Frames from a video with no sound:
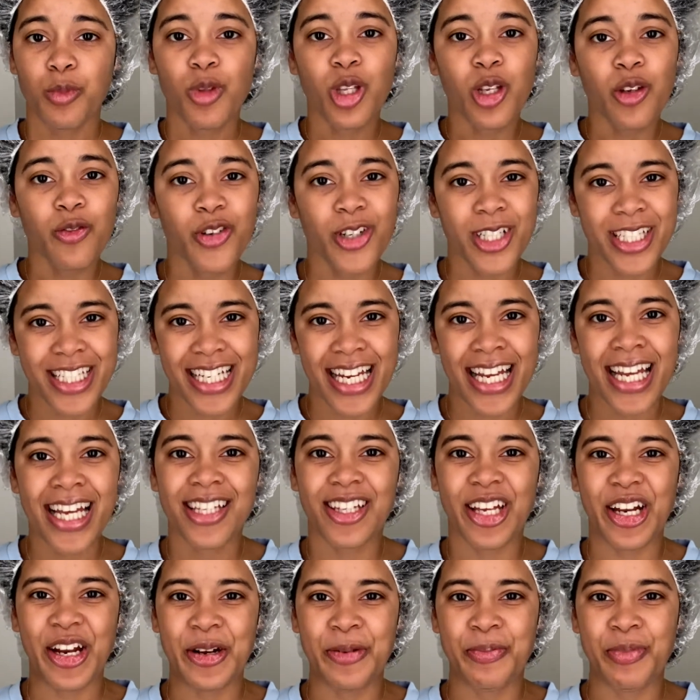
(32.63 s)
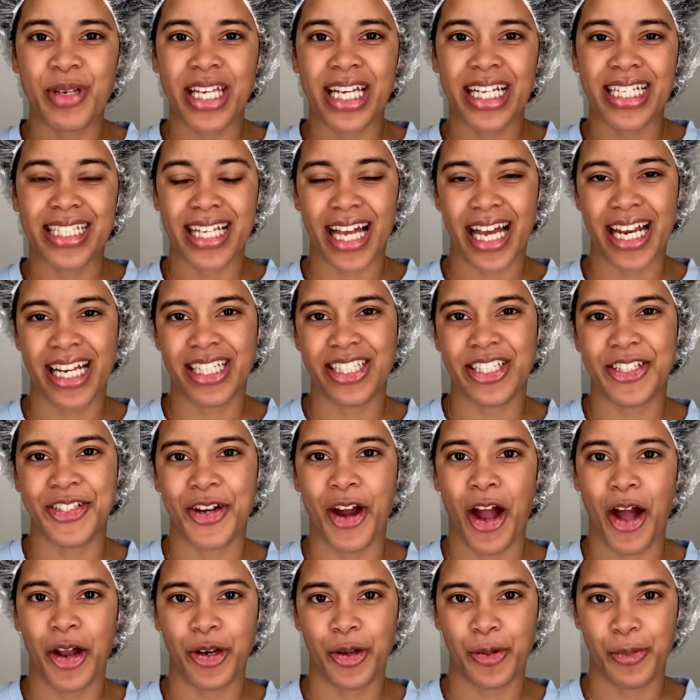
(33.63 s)
for today I thought it'd be exciting to
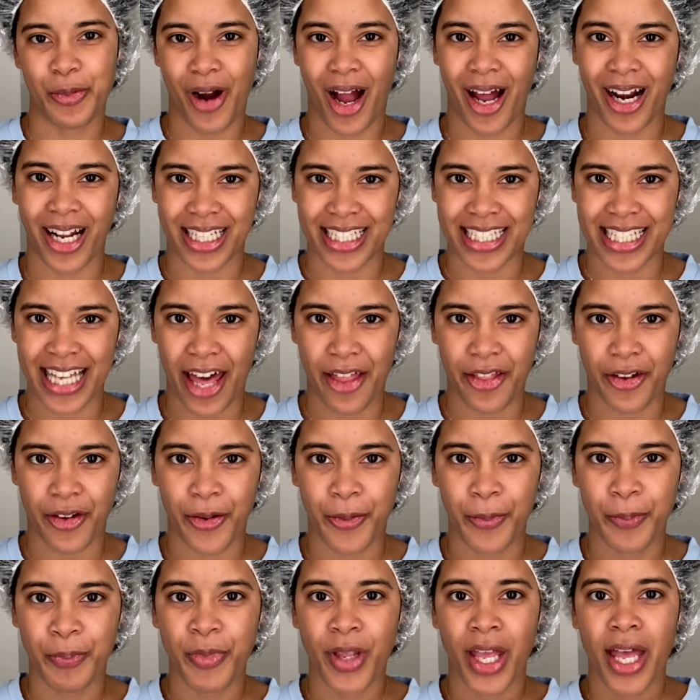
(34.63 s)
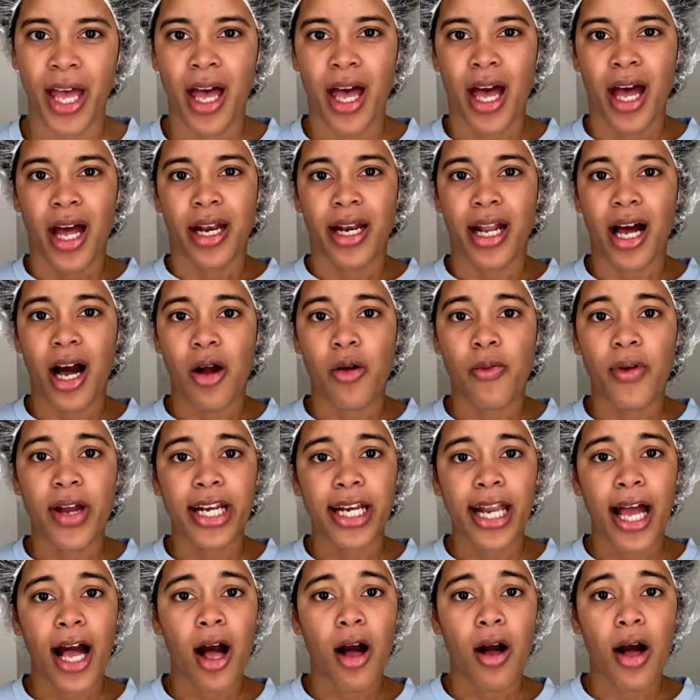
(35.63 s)
try a new product together. Now, right
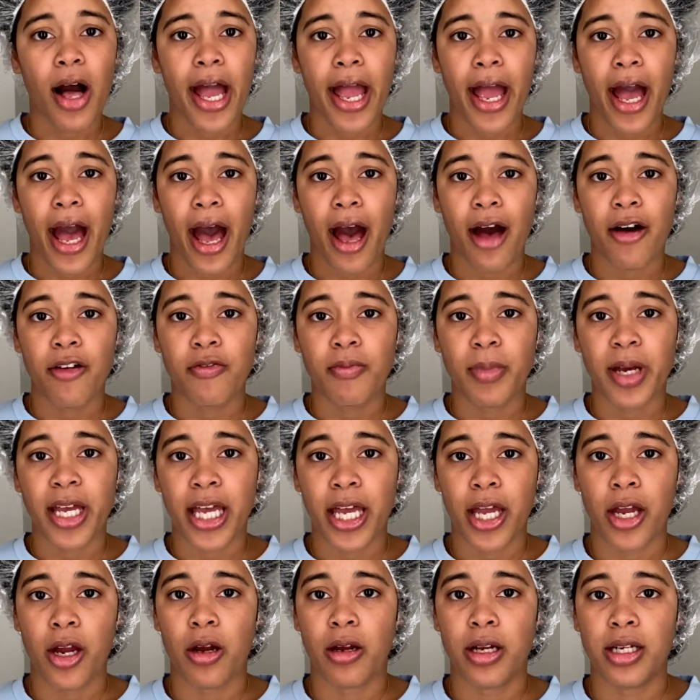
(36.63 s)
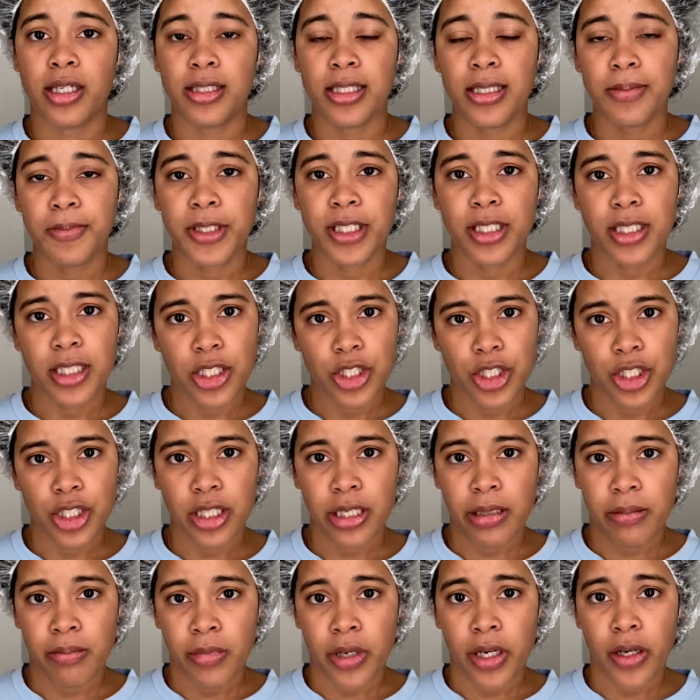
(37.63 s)
now I have my hair in deep
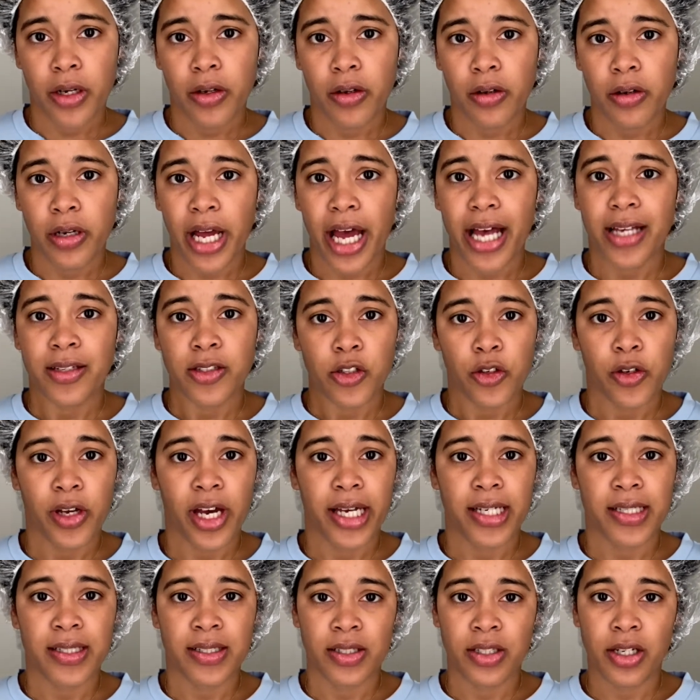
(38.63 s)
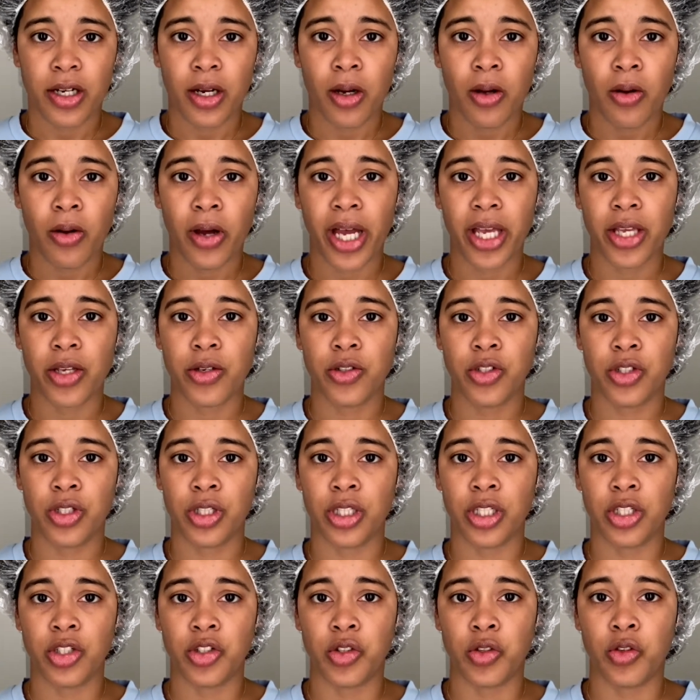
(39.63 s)
conditioning mode. As you guys know, I
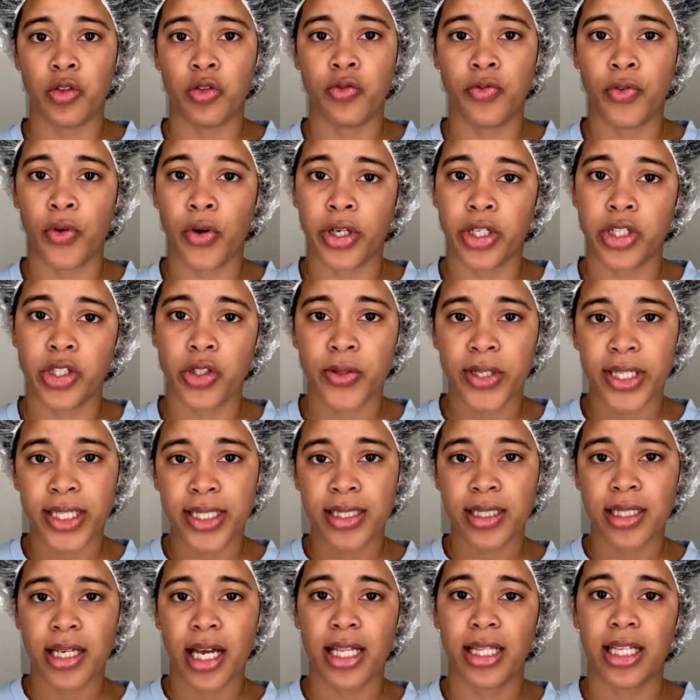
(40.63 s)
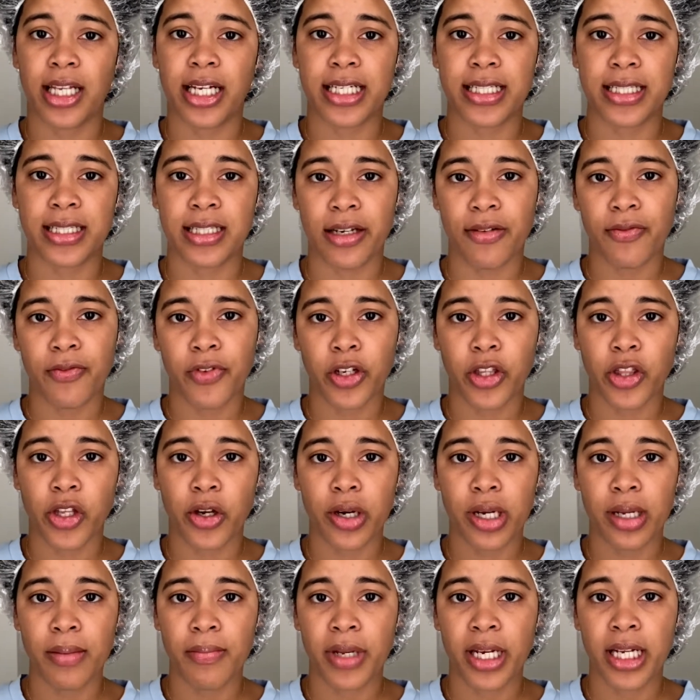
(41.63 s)
usually do 4 twists and let it sit for
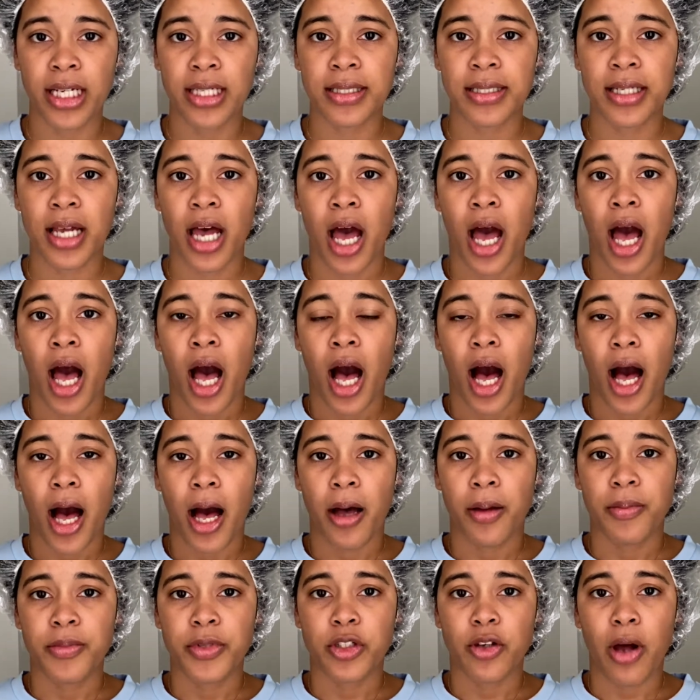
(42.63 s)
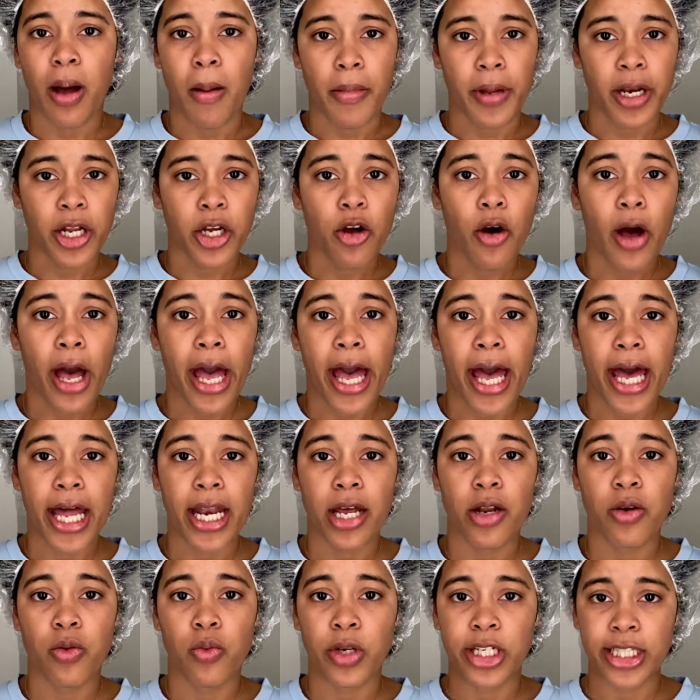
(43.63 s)
30 minutes. So I'm gonna go ahead
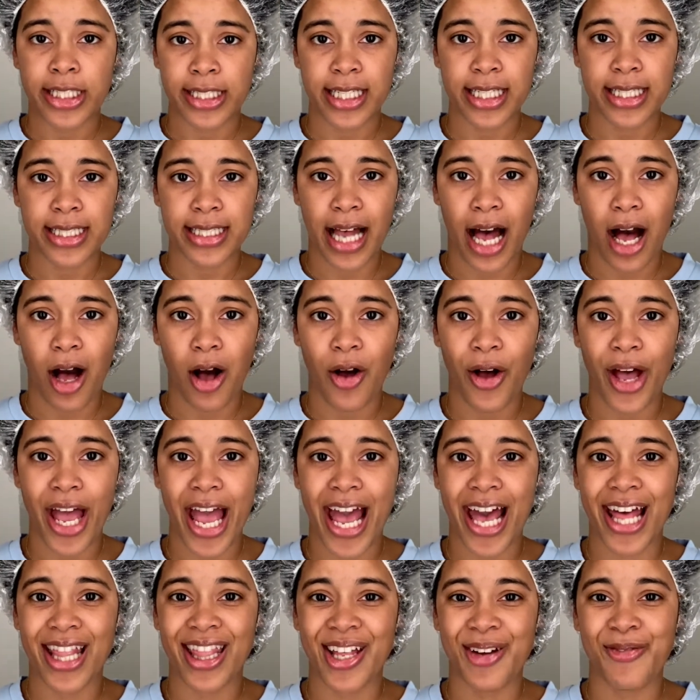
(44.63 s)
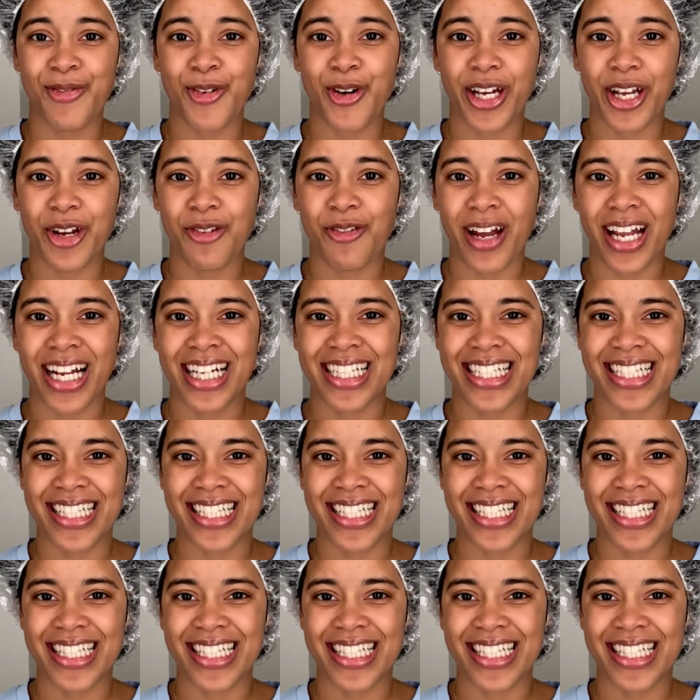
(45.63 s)
and rinse this out and then we'll get right into